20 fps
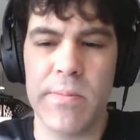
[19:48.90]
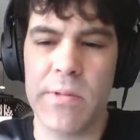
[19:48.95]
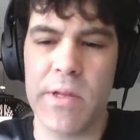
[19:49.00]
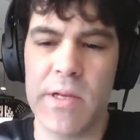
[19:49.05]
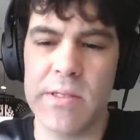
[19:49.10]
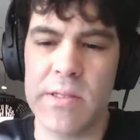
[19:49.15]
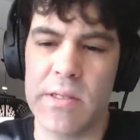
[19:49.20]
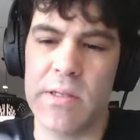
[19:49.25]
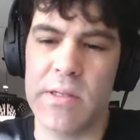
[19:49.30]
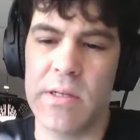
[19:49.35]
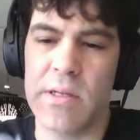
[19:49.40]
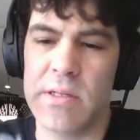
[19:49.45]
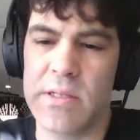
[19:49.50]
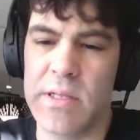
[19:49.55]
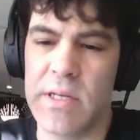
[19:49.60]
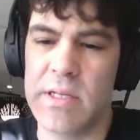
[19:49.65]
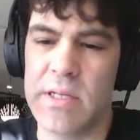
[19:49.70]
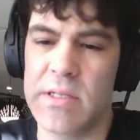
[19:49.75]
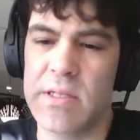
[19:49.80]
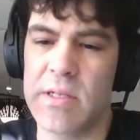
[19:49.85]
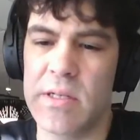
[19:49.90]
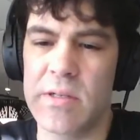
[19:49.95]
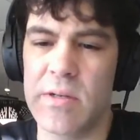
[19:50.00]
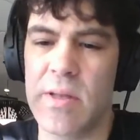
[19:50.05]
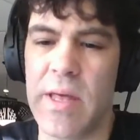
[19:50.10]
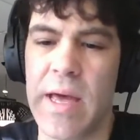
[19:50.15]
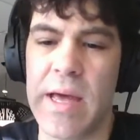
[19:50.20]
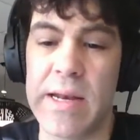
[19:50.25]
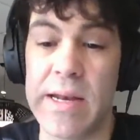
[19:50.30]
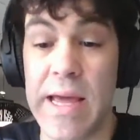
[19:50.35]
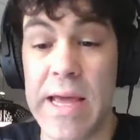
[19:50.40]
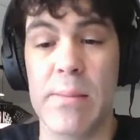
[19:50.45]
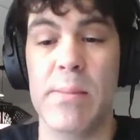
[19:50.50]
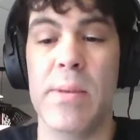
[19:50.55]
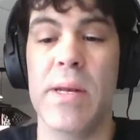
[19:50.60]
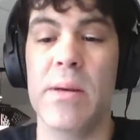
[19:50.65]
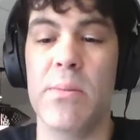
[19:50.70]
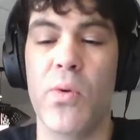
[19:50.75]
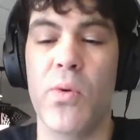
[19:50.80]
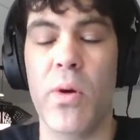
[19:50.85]
doesn't exist under that
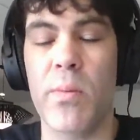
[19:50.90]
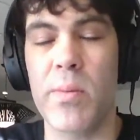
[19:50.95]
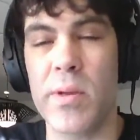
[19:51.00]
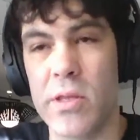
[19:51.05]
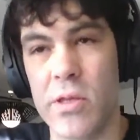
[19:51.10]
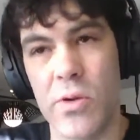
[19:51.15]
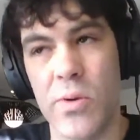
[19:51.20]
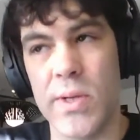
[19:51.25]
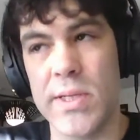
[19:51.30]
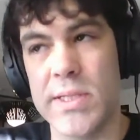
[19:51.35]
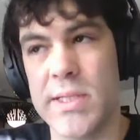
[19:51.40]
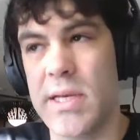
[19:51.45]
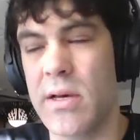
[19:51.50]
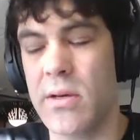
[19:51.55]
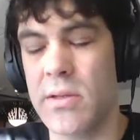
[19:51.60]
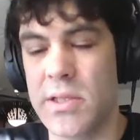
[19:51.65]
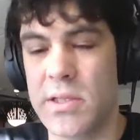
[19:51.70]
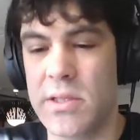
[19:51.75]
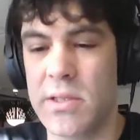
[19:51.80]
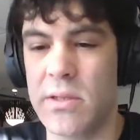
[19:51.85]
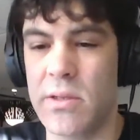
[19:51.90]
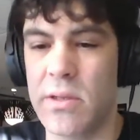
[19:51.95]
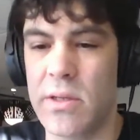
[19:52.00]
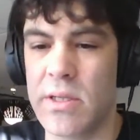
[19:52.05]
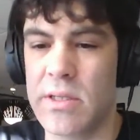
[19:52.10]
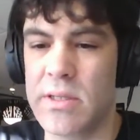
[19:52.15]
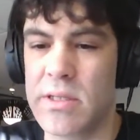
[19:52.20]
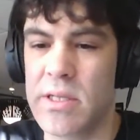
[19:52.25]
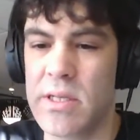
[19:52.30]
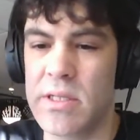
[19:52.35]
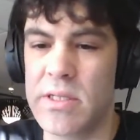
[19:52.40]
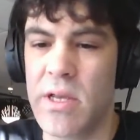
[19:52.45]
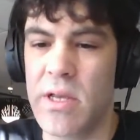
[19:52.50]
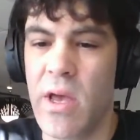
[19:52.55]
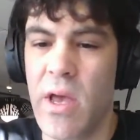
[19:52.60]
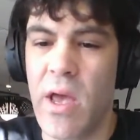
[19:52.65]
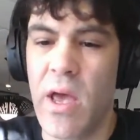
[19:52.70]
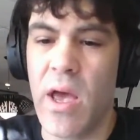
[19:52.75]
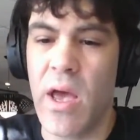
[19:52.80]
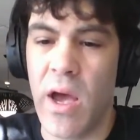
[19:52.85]
name anymore, but the USL still exists.
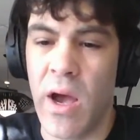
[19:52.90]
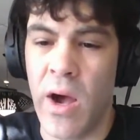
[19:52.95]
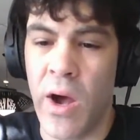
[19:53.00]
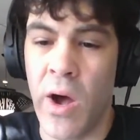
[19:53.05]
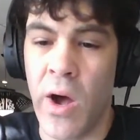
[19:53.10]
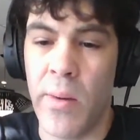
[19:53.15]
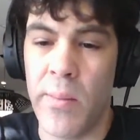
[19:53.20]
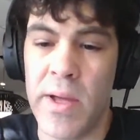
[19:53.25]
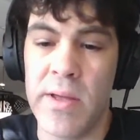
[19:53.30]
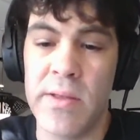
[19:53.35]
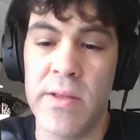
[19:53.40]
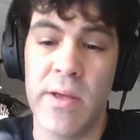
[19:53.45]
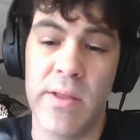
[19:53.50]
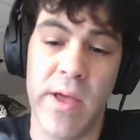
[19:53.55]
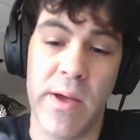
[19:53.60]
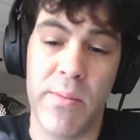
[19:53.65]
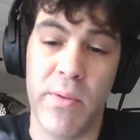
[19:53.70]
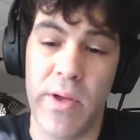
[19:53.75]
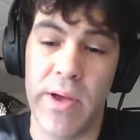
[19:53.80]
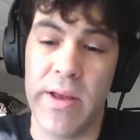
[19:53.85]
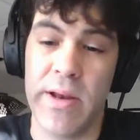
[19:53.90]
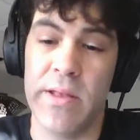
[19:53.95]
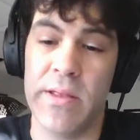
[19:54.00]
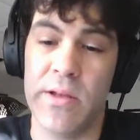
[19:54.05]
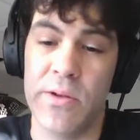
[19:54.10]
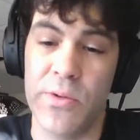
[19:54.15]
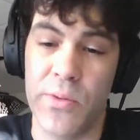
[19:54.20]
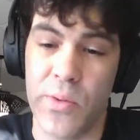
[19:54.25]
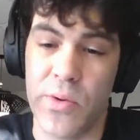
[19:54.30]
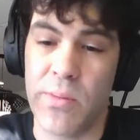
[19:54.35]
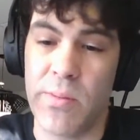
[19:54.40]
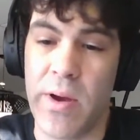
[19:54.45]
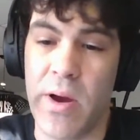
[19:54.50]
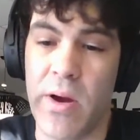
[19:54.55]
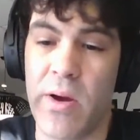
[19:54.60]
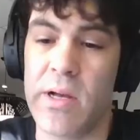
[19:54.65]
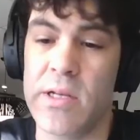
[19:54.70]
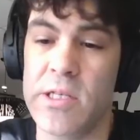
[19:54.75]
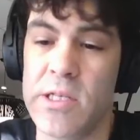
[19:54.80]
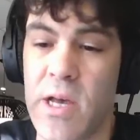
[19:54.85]
And then they played in the North
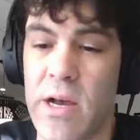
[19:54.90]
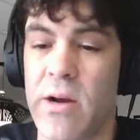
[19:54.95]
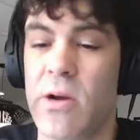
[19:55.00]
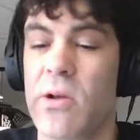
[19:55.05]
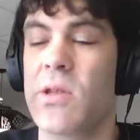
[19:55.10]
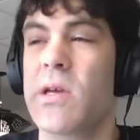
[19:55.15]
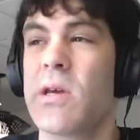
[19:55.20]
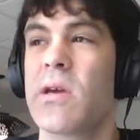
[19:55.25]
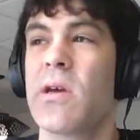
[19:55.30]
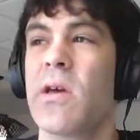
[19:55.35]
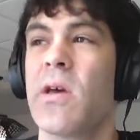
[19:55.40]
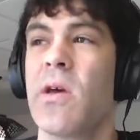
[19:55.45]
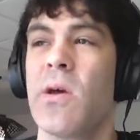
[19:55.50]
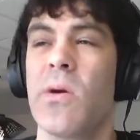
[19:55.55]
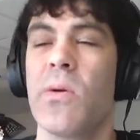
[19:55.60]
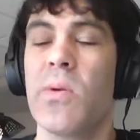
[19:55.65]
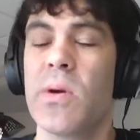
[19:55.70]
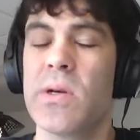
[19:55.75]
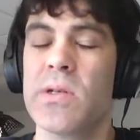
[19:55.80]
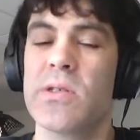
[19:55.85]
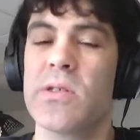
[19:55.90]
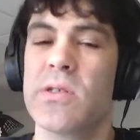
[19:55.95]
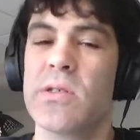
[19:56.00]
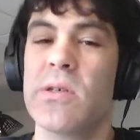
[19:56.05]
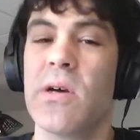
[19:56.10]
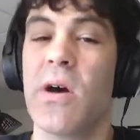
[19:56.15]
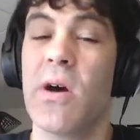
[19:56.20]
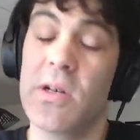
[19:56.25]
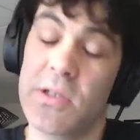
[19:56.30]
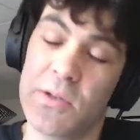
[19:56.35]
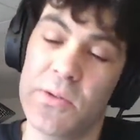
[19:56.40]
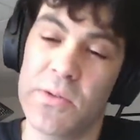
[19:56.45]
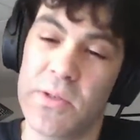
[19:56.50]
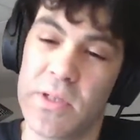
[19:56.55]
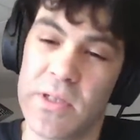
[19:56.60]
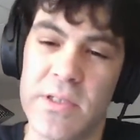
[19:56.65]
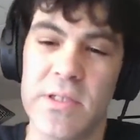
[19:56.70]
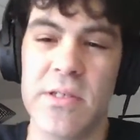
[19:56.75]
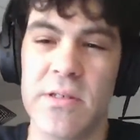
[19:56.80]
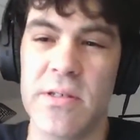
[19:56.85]
American Soccer League, which also
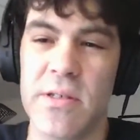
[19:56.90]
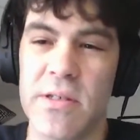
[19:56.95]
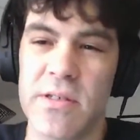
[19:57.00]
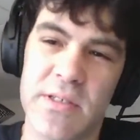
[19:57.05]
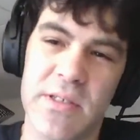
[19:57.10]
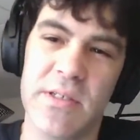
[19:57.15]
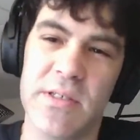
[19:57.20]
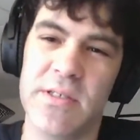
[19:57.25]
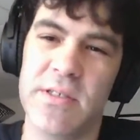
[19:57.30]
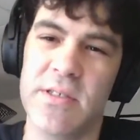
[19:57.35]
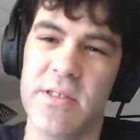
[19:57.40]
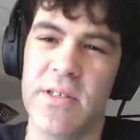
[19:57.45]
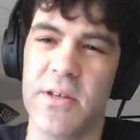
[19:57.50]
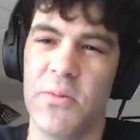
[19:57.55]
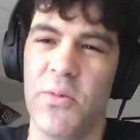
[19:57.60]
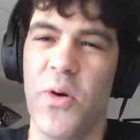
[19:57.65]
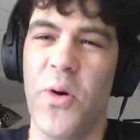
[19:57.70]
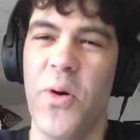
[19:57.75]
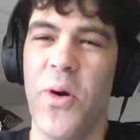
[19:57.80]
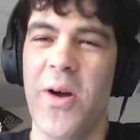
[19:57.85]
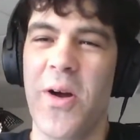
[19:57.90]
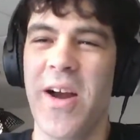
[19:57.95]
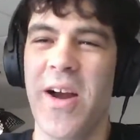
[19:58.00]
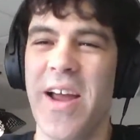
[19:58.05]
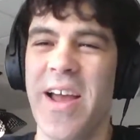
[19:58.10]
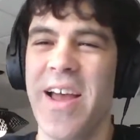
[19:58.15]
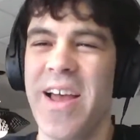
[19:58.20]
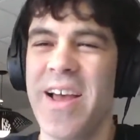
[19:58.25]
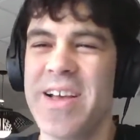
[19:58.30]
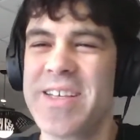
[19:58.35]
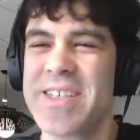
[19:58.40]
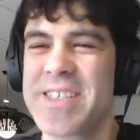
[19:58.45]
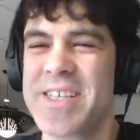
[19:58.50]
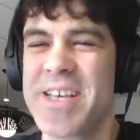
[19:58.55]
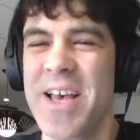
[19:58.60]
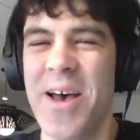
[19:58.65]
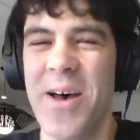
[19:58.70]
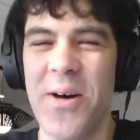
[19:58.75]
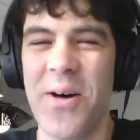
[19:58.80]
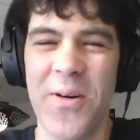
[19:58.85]
doesn't exist anymore.
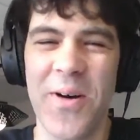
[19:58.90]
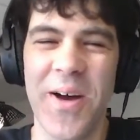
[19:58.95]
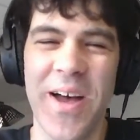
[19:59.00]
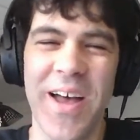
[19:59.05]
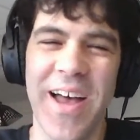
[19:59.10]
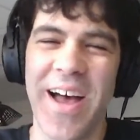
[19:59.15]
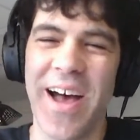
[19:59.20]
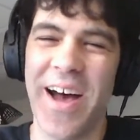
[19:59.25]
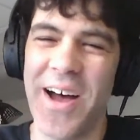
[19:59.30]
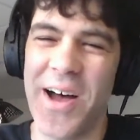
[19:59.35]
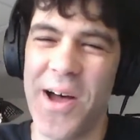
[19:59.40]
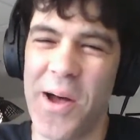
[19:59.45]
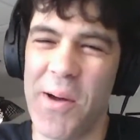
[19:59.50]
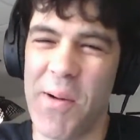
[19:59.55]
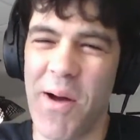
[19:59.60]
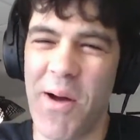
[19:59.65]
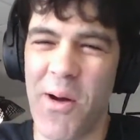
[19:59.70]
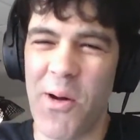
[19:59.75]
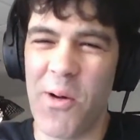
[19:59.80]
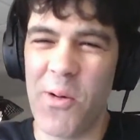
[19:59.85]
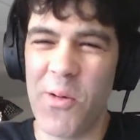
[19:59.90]
So a